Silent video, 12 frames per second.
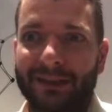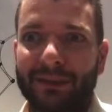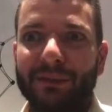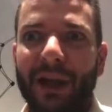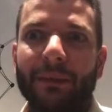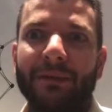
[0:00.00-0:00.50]

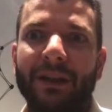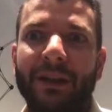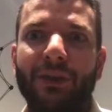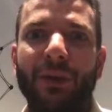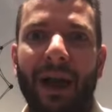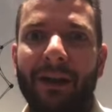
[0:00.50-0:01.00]
sometimes
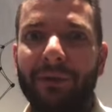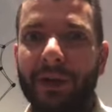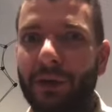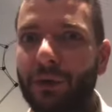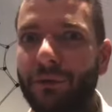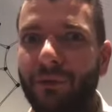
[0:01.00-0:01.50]
like you have
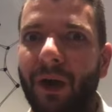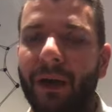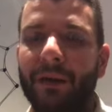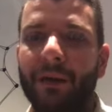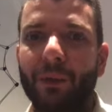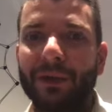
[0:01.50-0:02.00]
very good
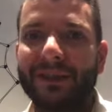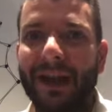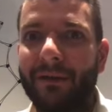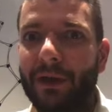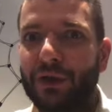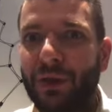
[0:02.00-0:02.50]
funnel with
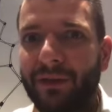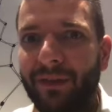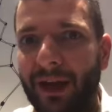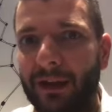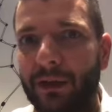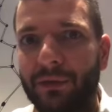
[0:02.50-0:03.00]
average order
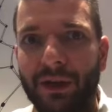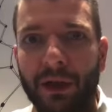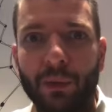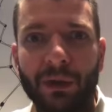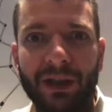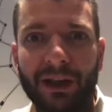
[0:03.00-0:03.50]
value of
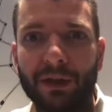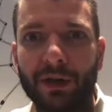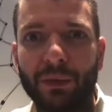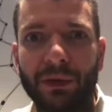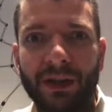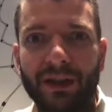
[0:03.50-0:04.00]
like $100,
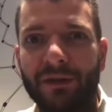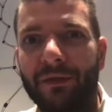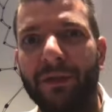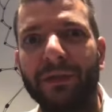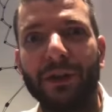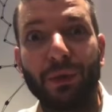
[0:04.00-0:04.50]

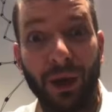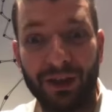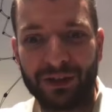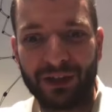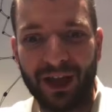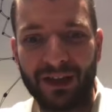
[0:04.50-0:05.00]
$150,
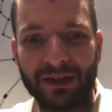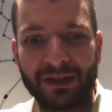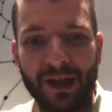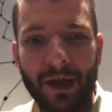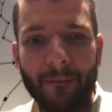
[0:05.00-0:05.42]
$200,